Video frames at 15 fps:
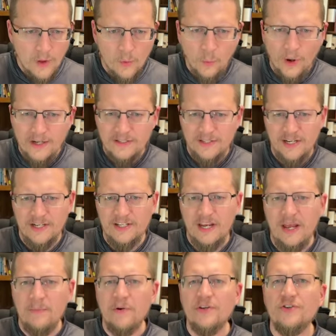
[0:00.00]
while such
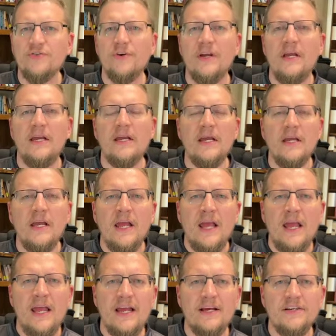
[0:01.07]
imagery
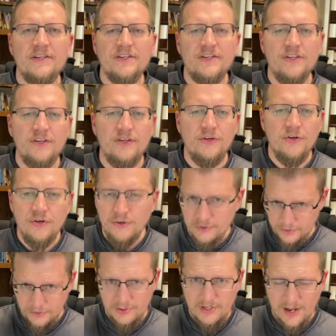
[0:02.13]
is
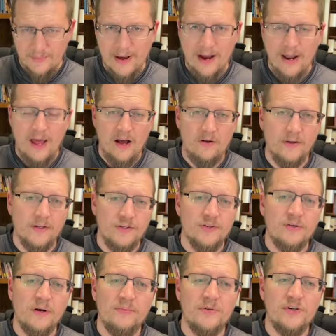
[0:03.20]
used about hell in
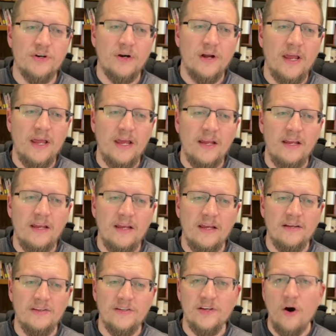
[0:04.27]
Scripture, it
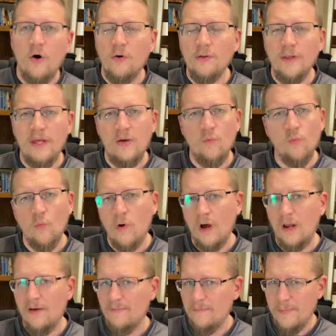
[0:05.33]
is only
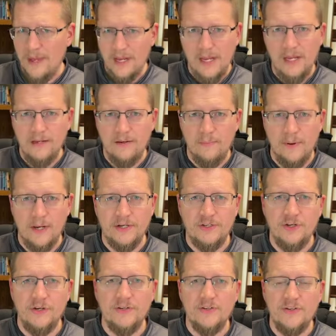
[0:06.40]
one of many
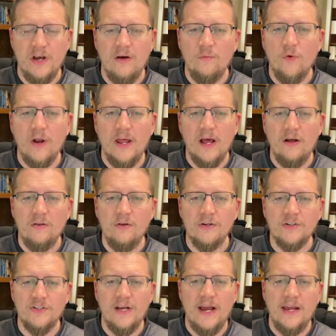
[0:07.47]
depictions of what hell
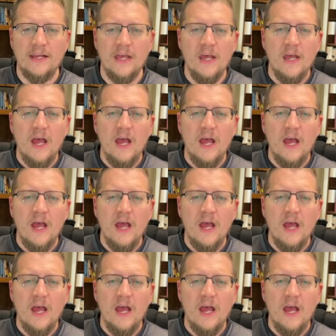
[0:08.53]
looks like.